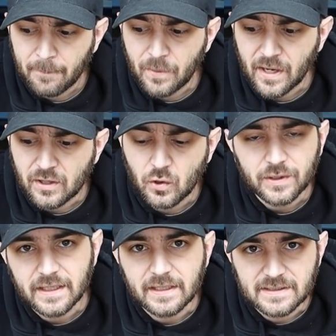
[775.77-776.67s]
but I
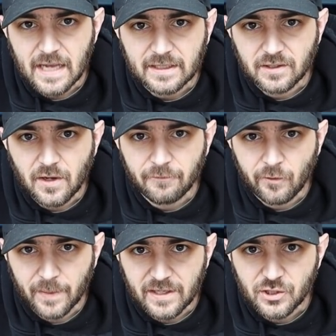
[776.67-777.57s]
couldn't get exact
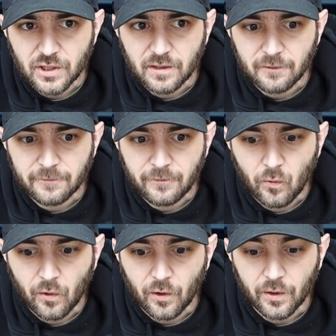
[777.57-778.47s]
confirmation
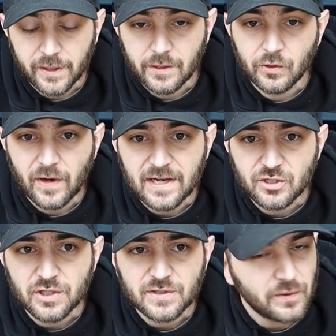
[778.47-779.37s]
for year
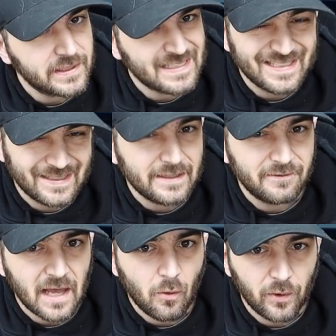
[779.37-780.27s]
ranges, so I did leave that